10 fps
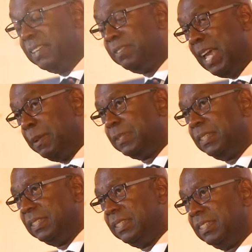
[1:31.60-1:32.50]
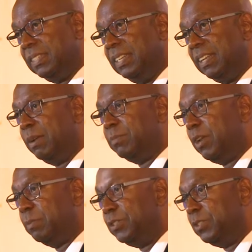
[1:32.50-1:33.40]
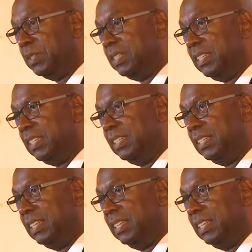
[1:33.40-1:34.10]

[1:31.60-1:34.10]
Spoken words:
Out of absence comes opportunity.